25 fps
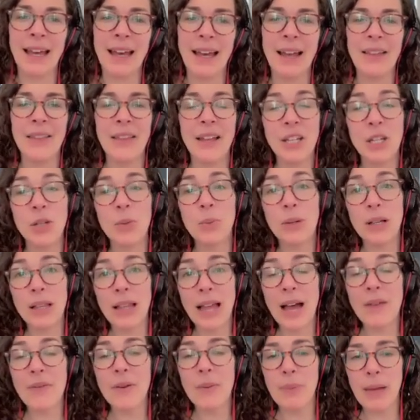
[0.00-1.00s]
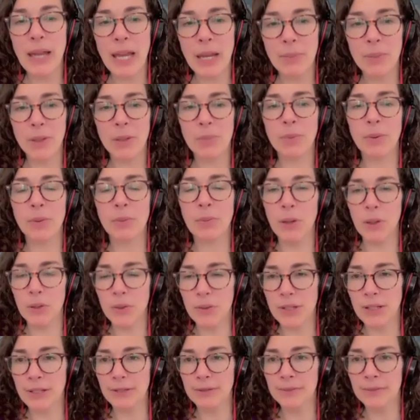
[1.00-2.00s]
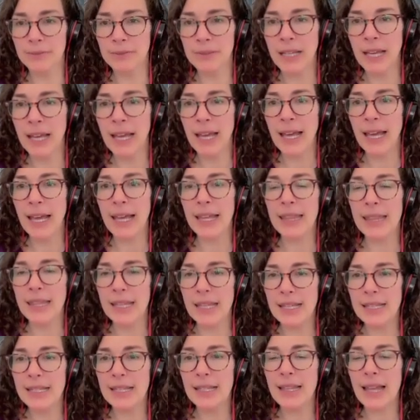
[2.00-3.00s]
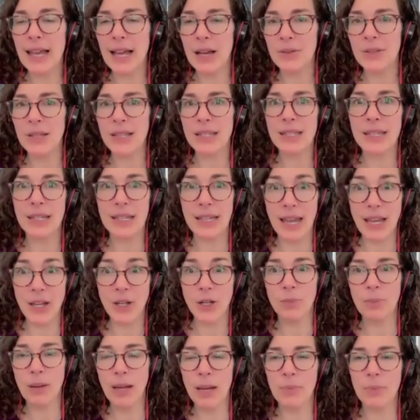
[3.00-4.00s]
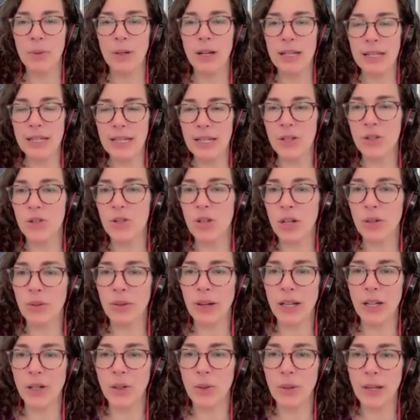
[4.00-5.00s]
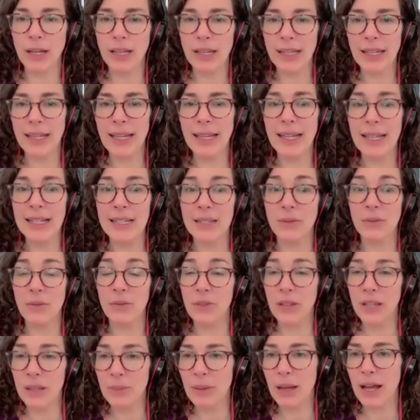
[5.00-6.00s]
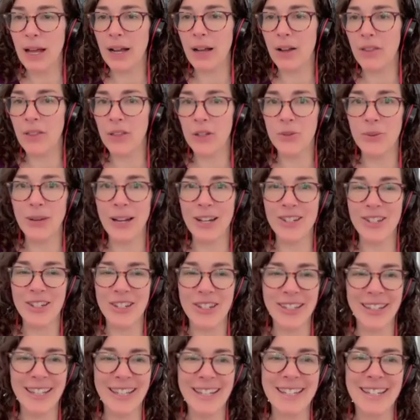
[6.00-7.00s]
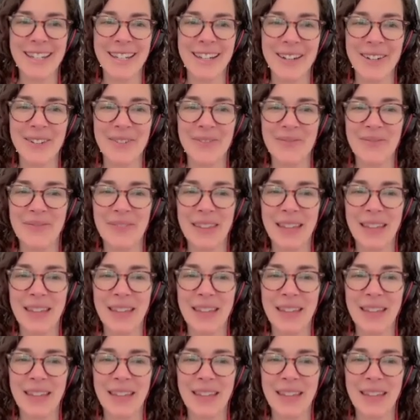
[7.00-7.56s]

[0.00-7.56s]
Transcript: And then you will have a paper proposal. And this allows us to get your paper ideas generated quickly and get some feedback on the direction you'd like to go.